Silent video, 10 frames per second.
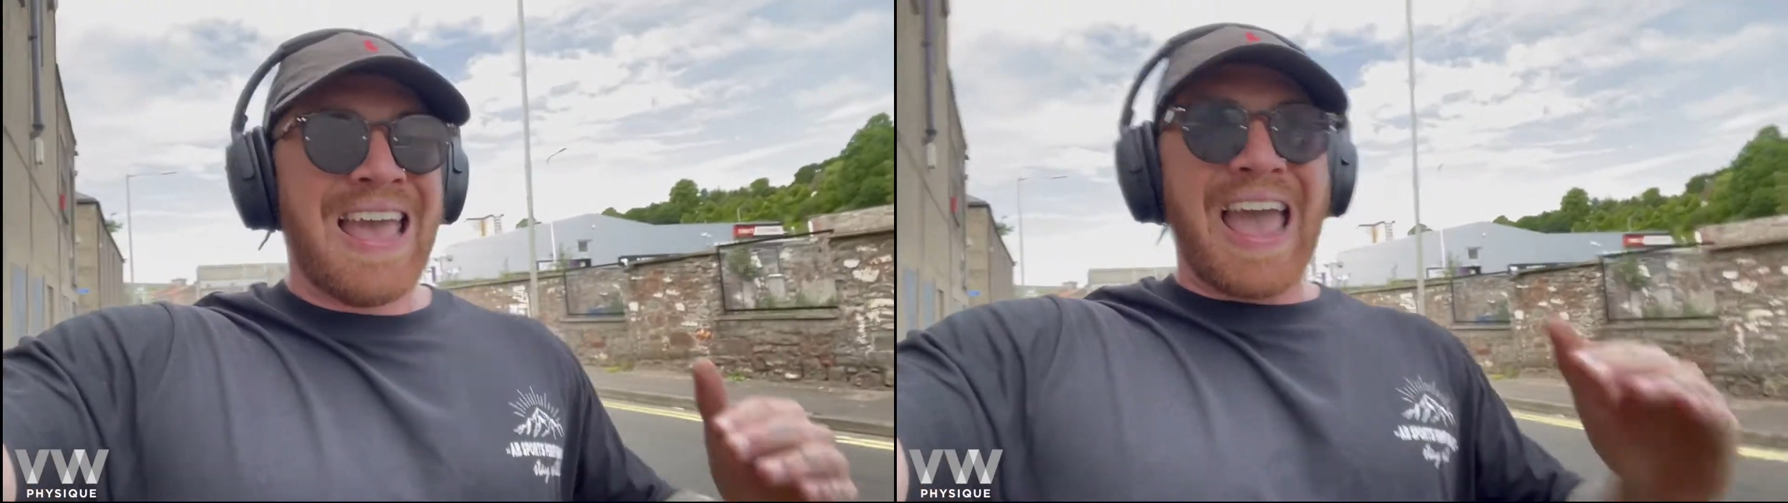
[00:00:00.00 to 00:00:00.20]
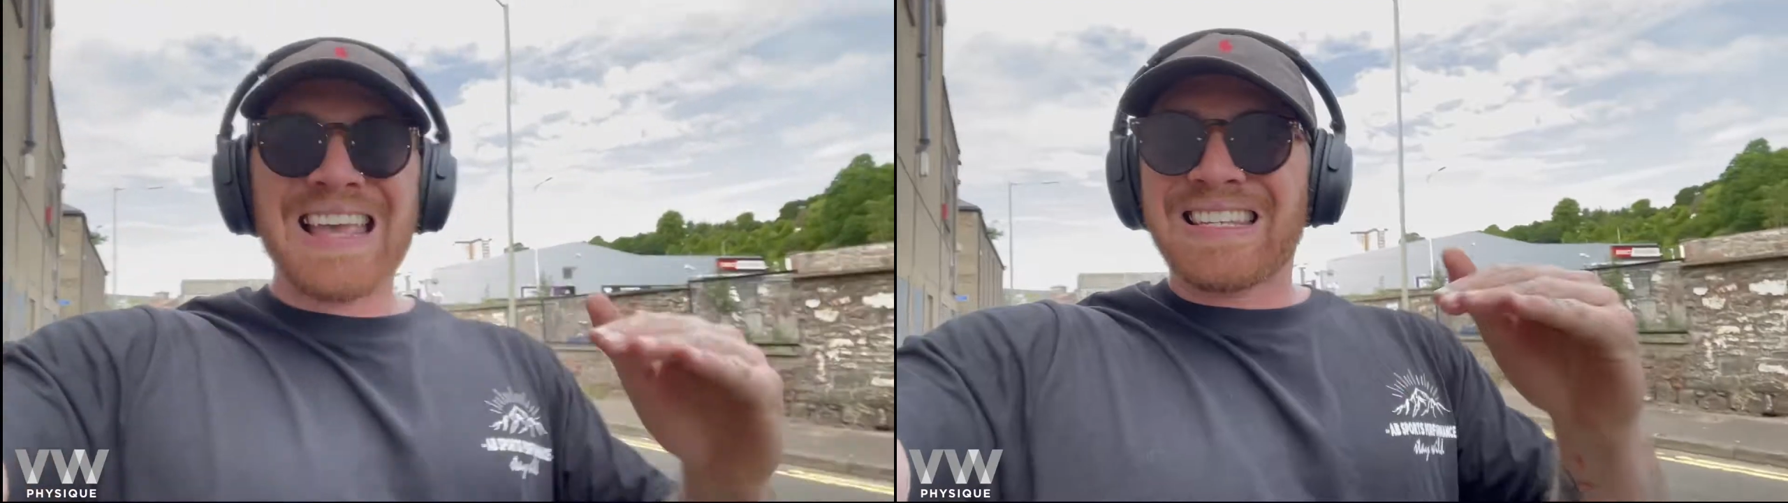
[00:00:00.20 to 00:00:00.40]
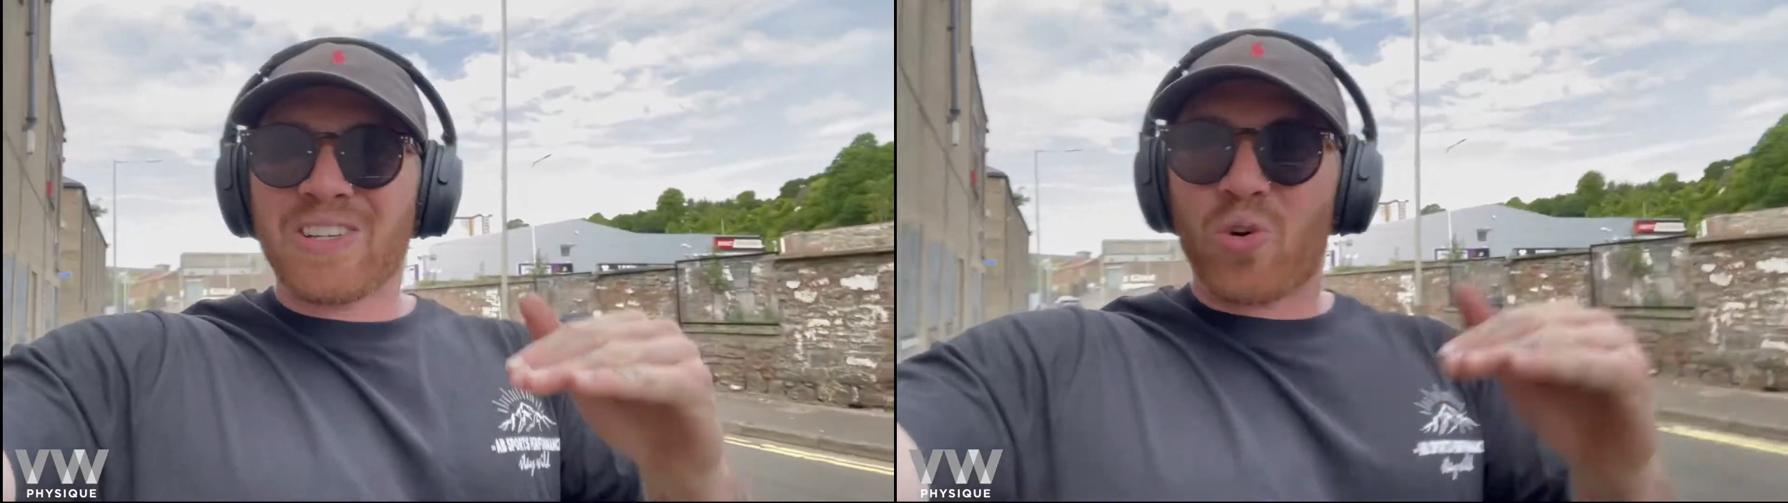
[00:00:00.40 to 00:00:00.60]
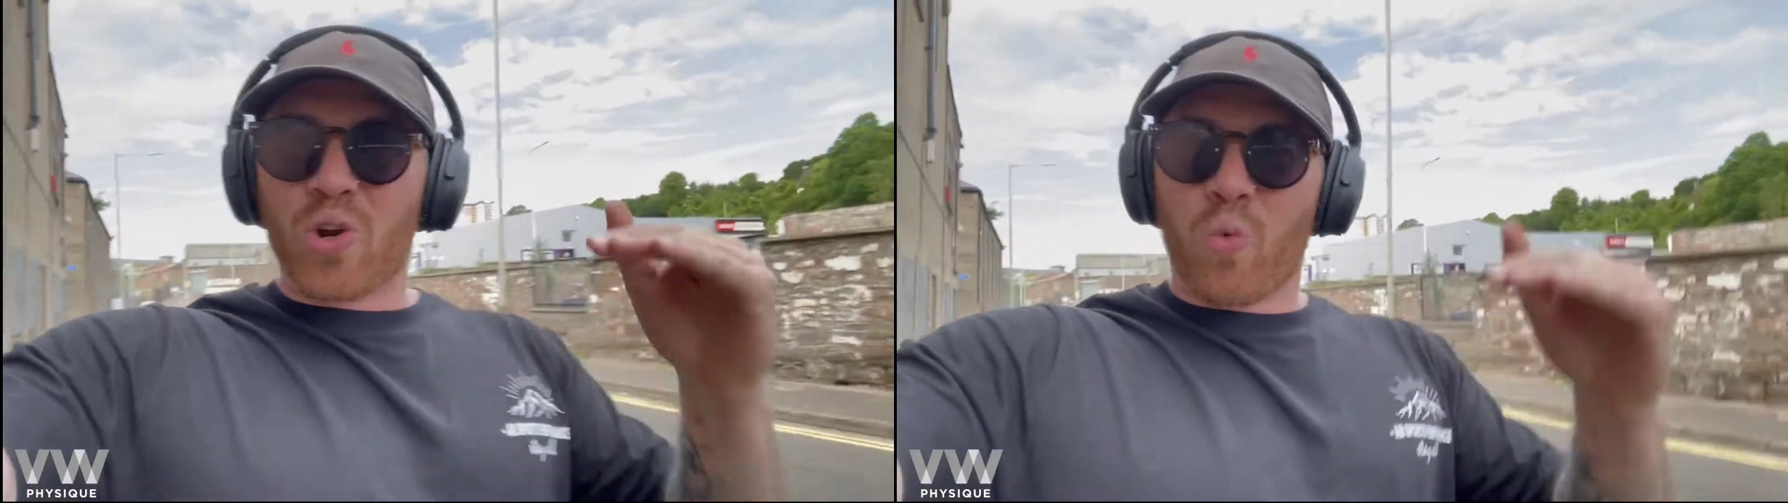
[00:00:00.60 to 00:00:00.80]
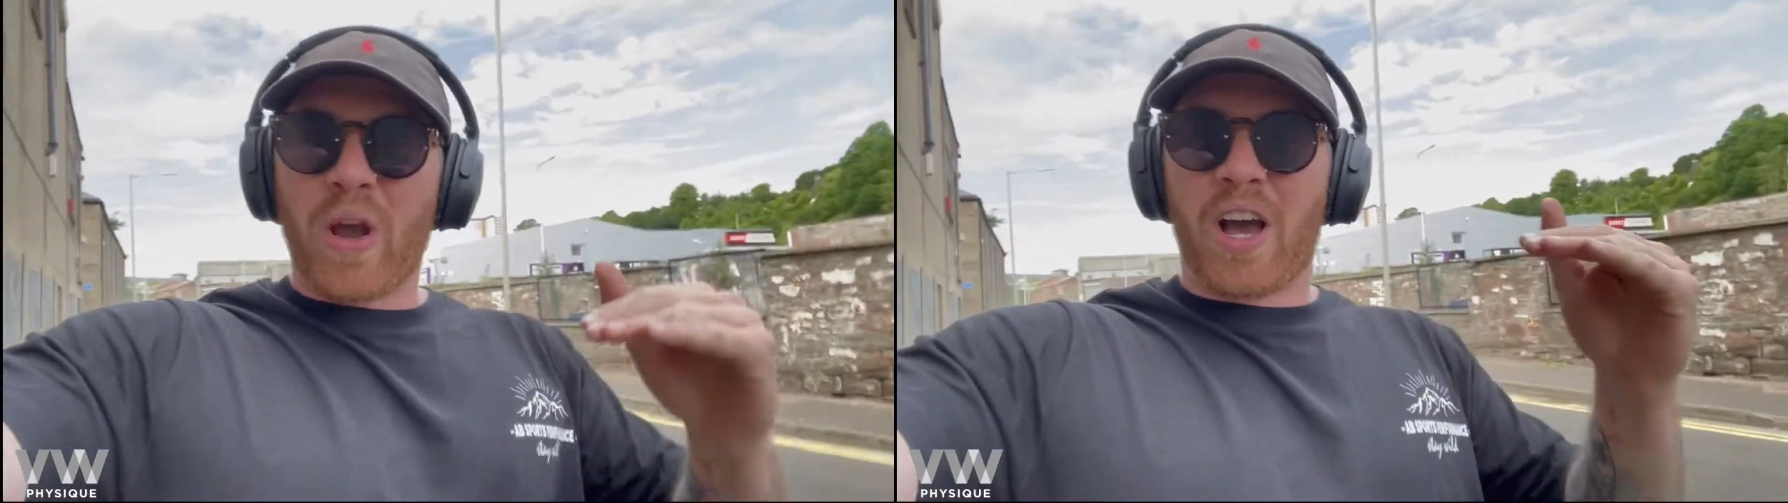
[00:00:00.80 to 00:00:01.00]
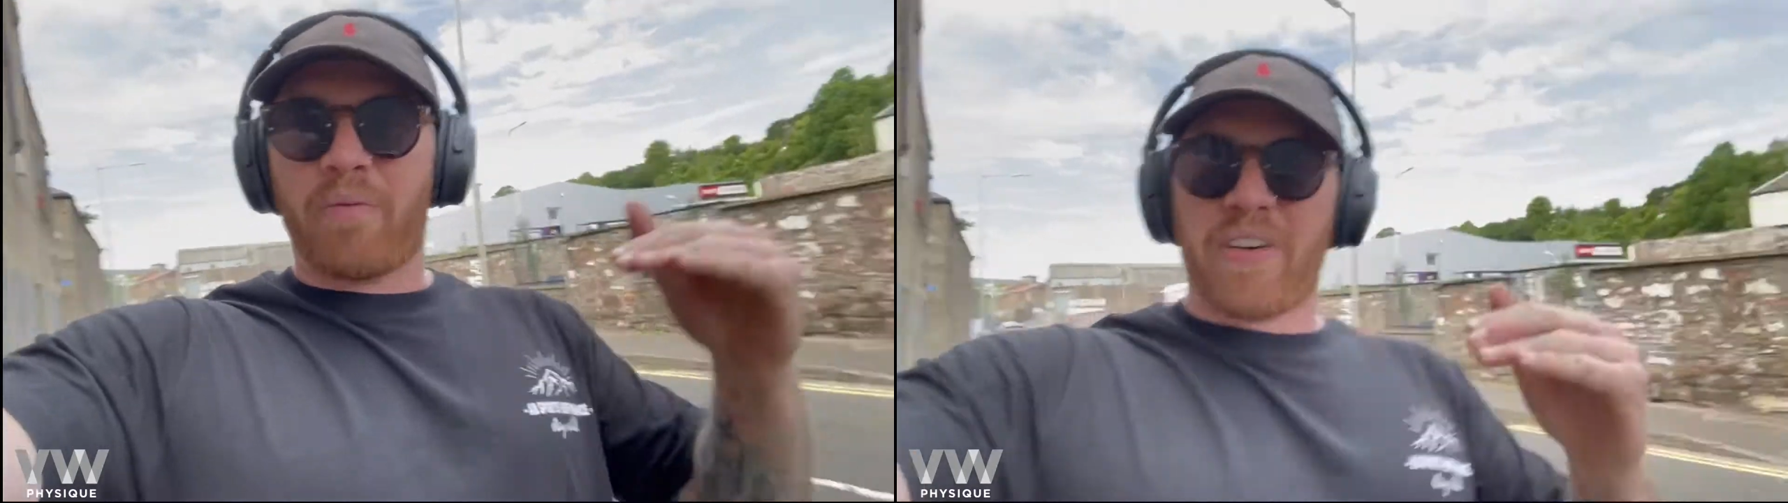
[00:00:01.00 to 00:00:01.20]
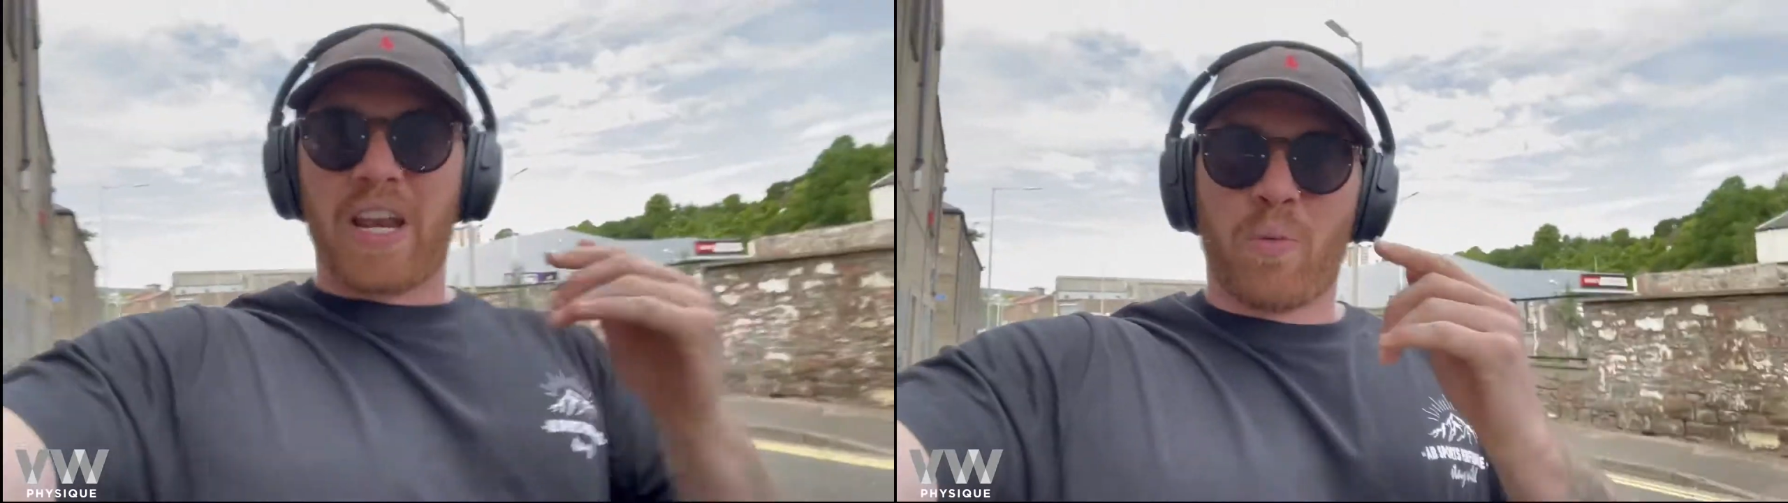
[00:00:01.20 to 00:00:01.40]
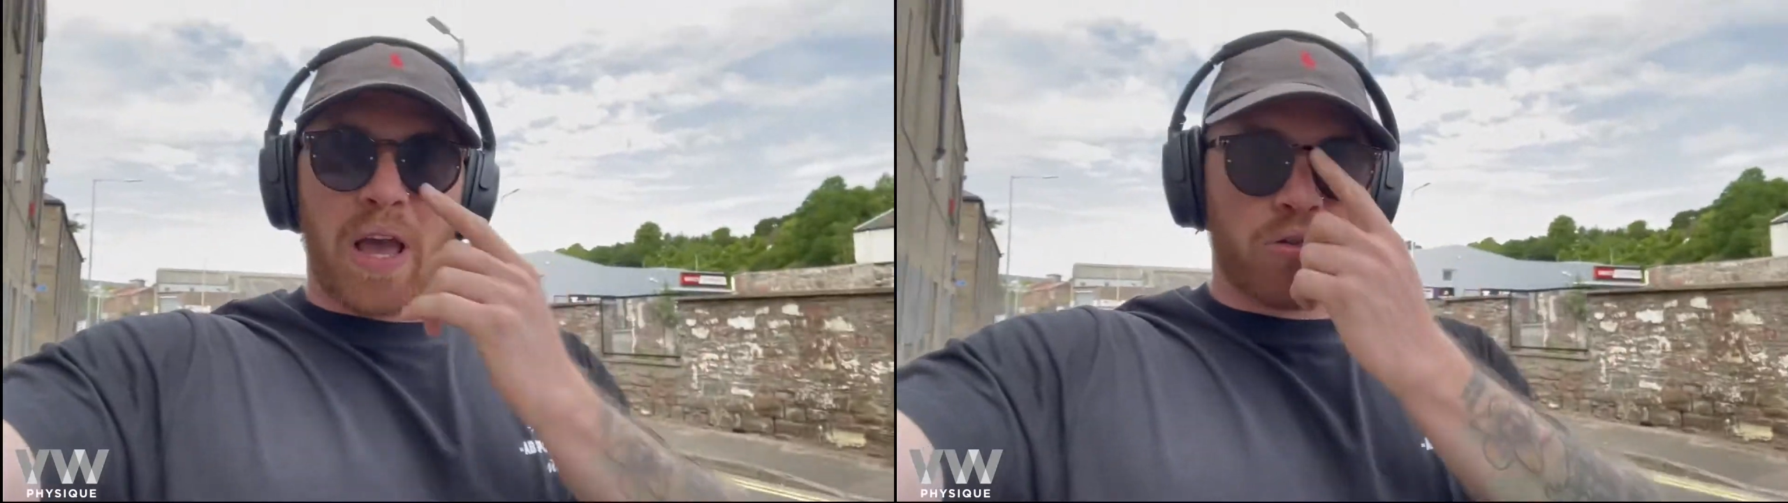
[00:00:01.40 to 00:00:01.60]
isn't going to weigh up very well.